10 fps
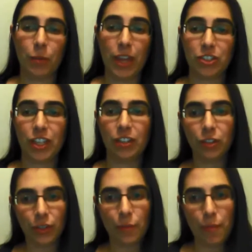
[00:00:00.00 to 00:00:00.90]
We actually had to
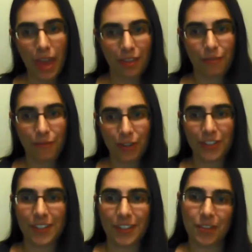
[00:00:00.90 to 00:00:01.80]
learn the math
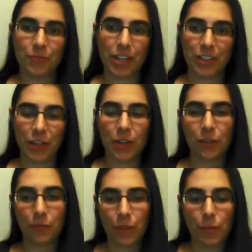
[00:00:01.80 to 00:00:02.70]
first and then write the
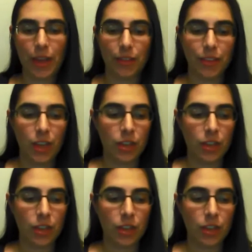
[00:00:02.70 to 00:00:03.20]
code for the math.